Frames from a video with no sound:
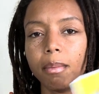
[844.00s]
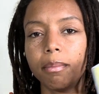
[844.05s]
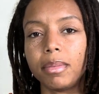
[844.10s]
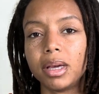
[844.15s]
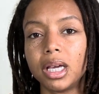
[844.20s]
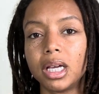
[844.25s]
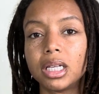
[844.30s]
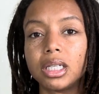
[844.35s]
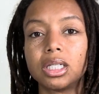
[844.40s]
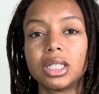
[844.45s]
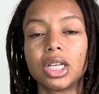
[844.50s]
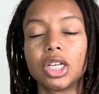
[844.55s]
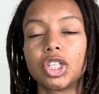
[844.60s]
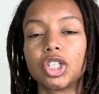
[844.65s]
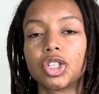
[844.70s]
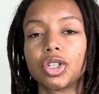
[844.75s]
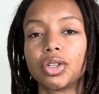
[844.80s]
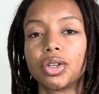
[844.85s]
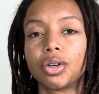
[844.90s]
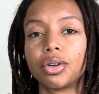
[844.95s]
be
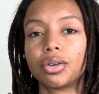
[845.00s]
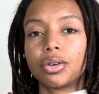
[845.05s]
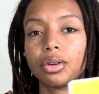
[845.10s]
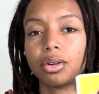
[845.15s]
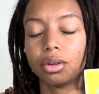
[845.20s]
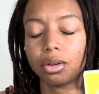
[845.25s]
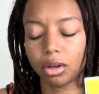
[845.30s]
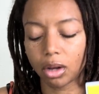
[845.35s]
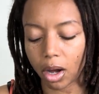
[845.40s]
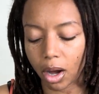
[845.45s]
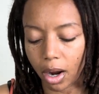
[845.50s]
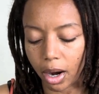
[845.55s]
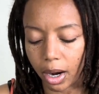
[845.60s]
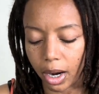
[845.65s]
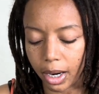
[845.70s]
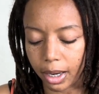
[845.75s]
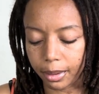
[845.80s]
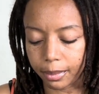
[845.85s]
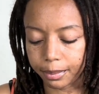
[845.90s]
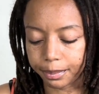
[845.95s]
intentional. All
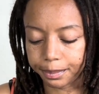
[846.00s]
right,